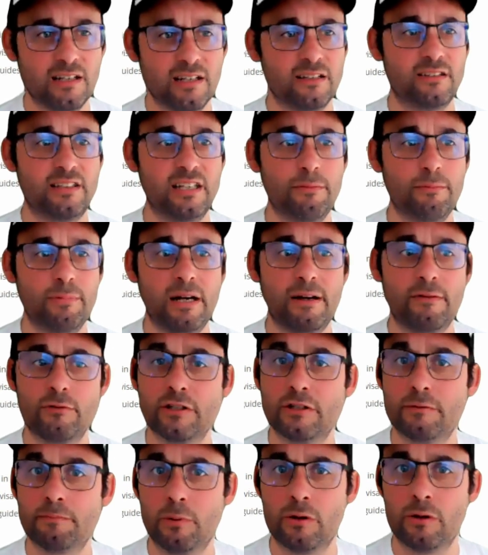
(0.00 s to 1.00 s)
Some have
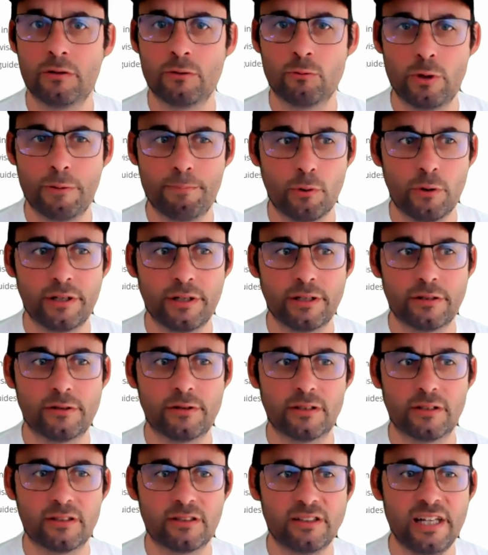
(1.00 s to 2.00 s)
reported
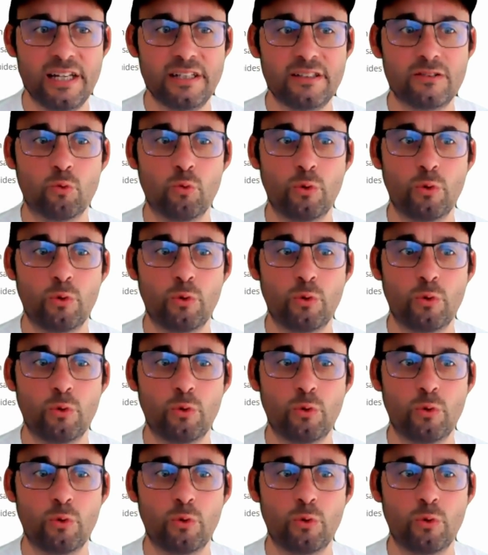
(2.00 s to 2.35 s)
success